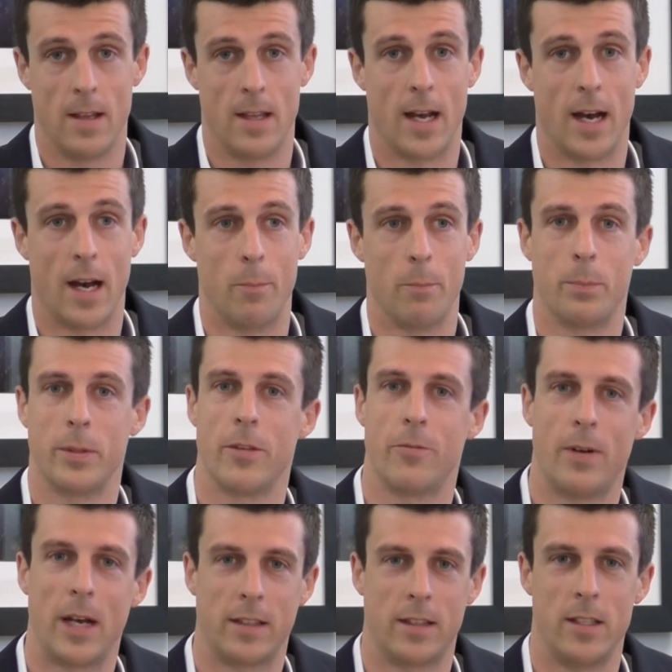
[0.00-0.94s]
But the
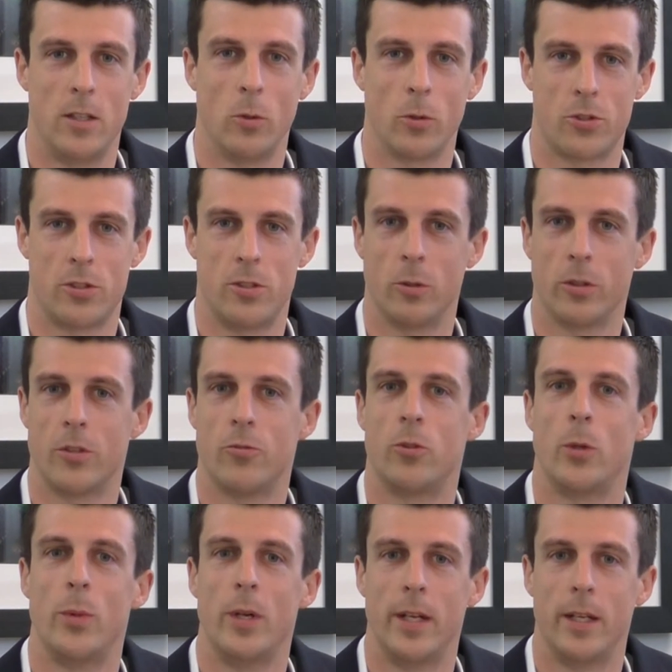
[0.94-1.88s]
fact that you're still
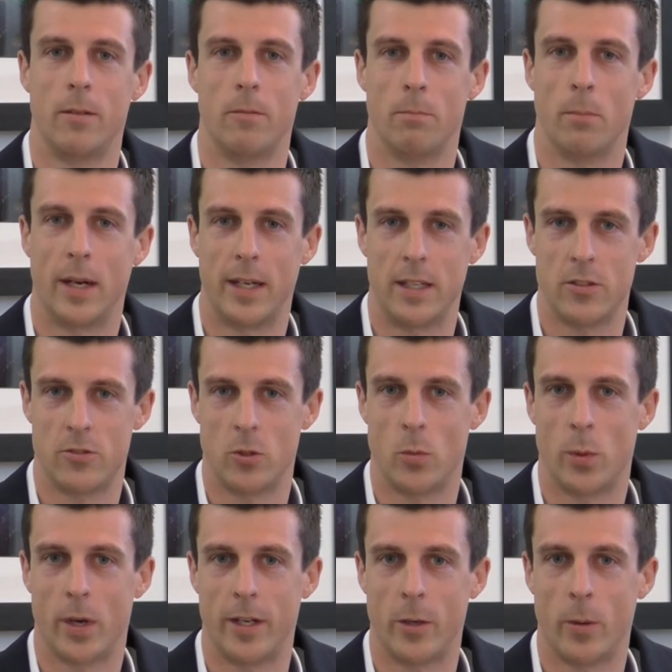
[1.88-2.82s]
contributing money to
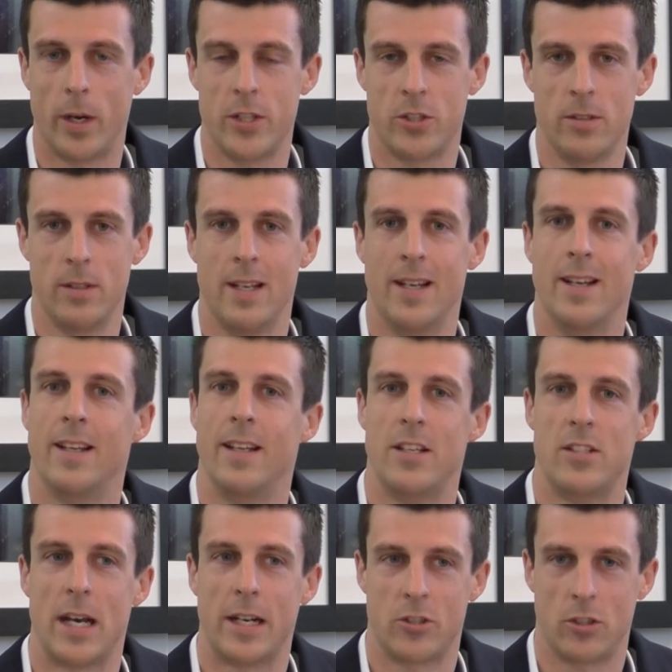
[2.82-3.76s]
superannuation
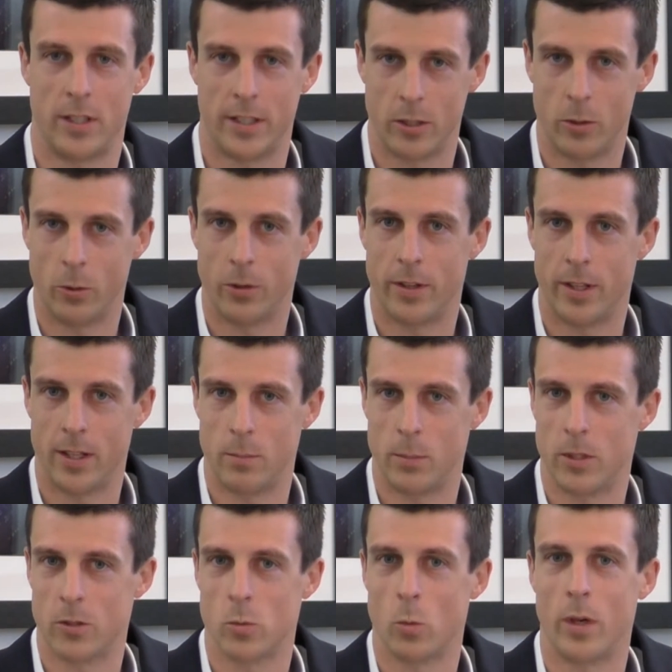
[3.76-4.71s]
is actually a good thing,
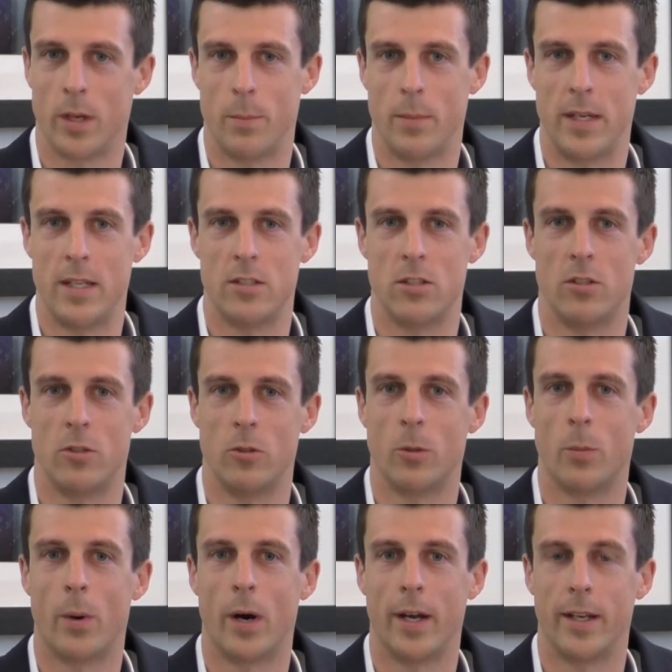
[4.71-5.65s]
because what it means is
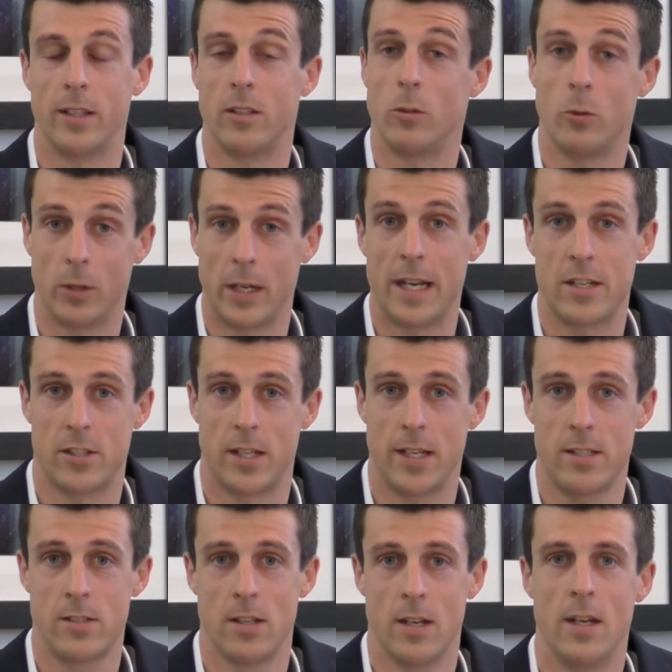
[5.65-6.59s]
you're buying good
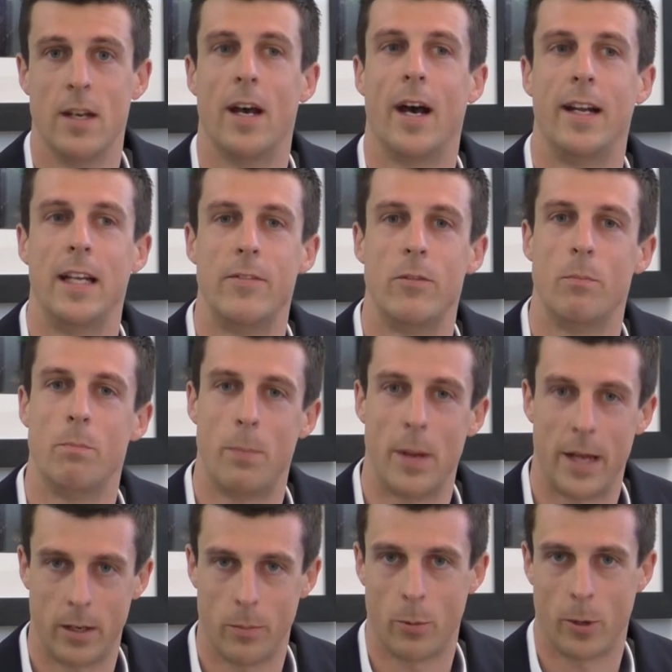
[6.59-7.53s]
assets at even
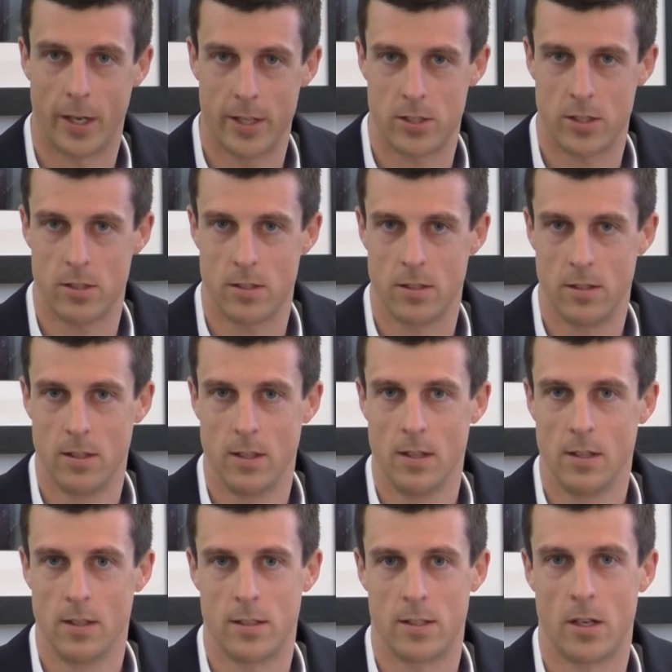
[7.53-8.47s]
better prices.
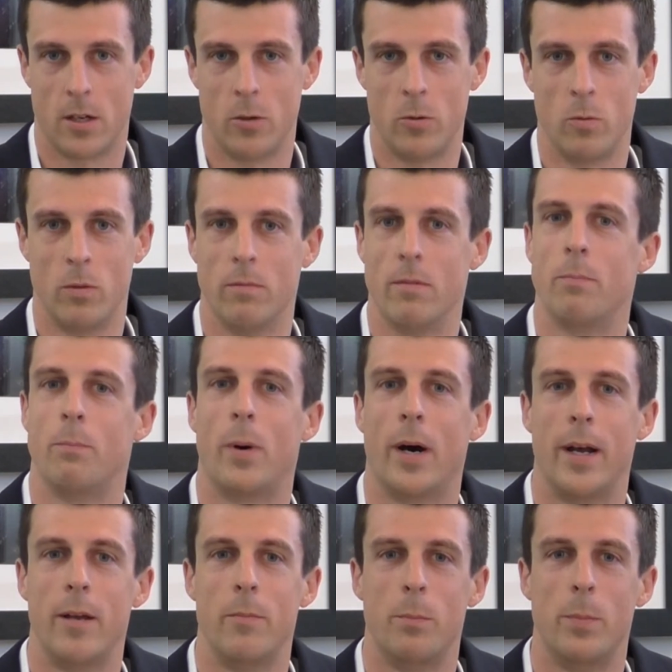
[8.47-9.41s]
So
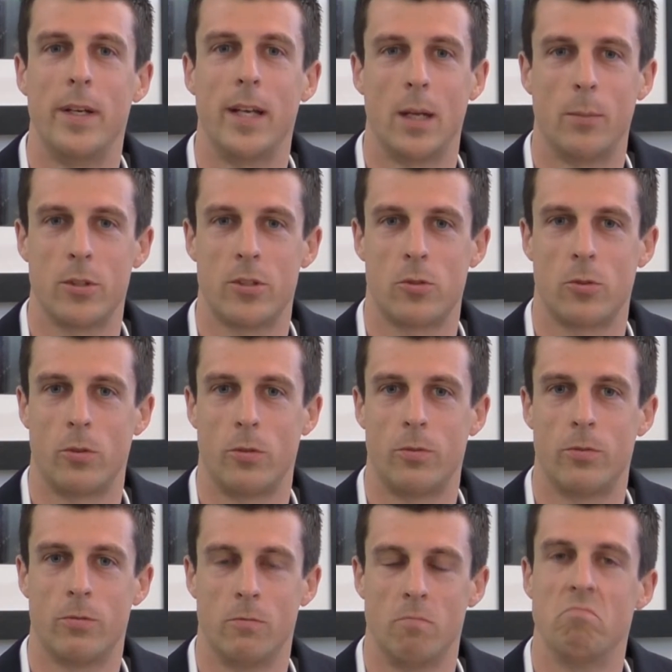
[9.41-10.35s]
by being able to sort
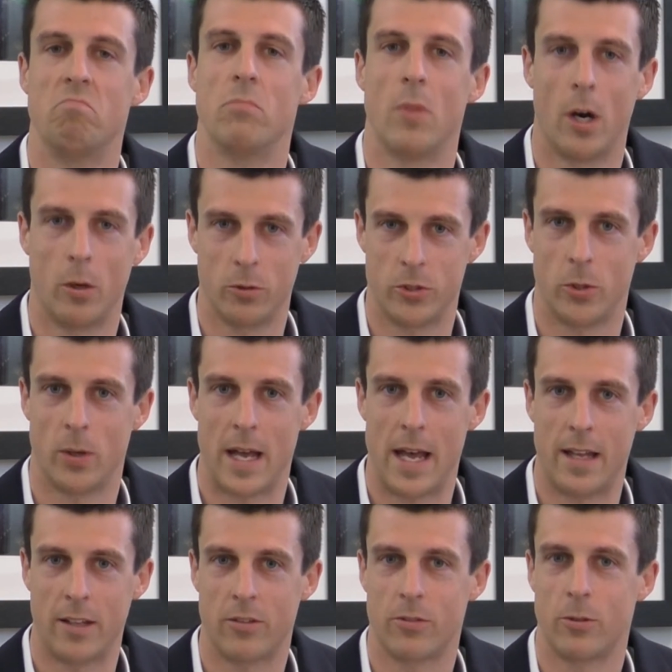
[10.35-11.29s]
of hold your
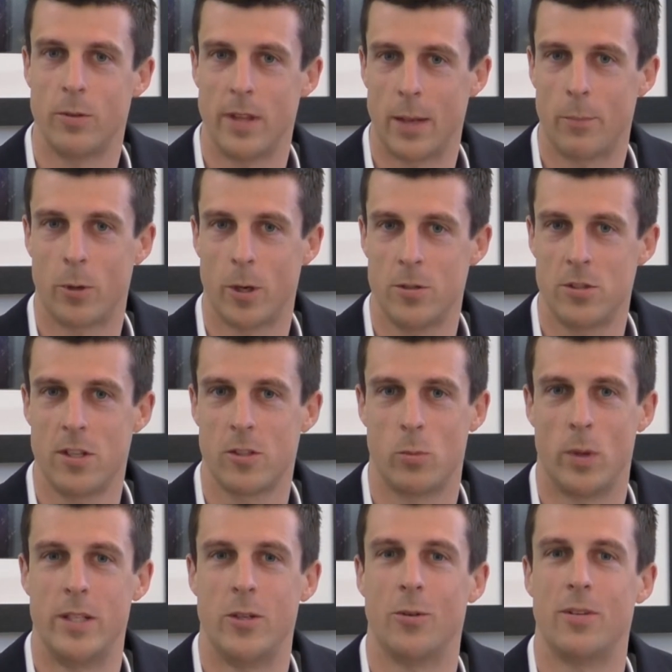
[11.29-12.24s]
hand through that
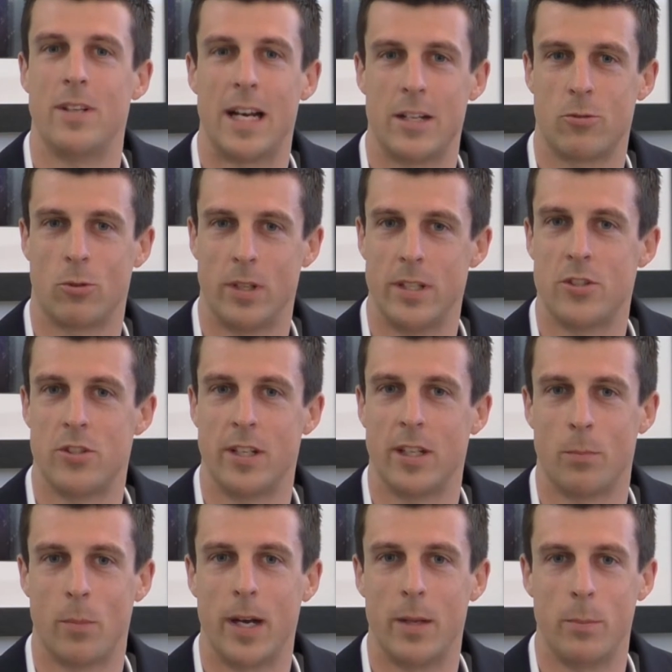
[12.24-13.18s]
process when your natural
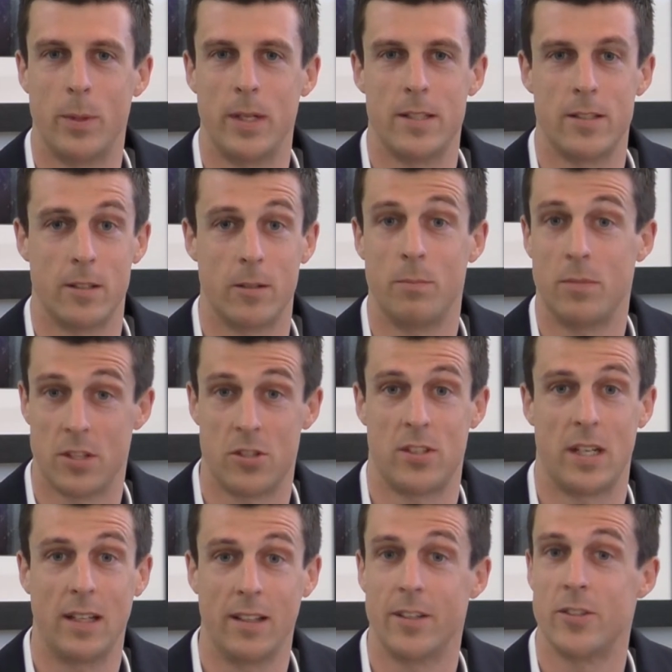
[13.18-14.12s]
instinct might be to
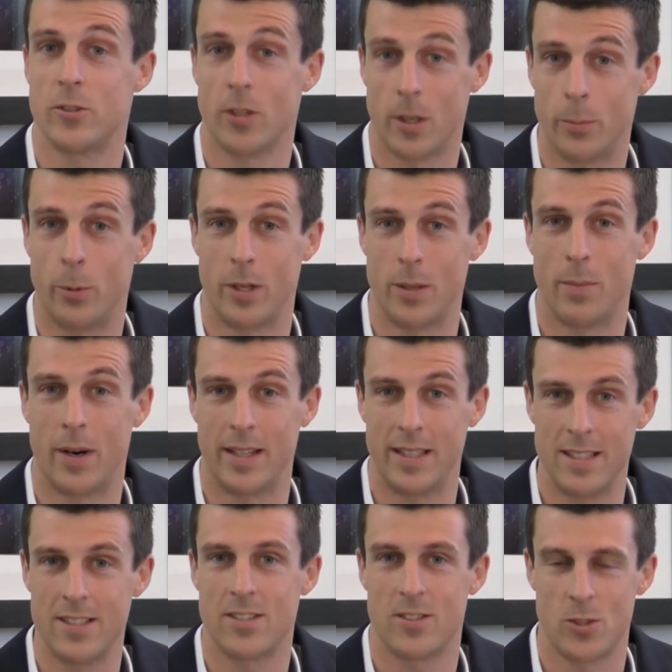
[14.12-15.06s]
sell and stop putting
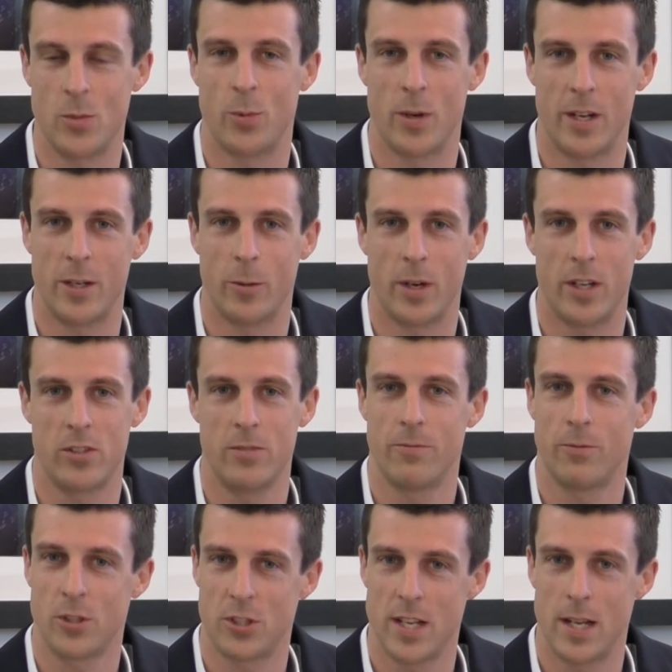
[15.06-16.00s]
money into superannuation,
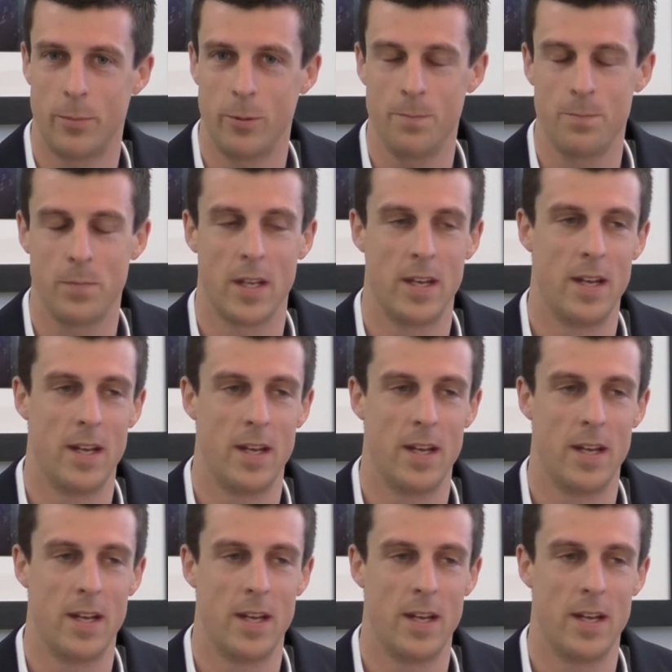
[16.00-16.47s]
for example,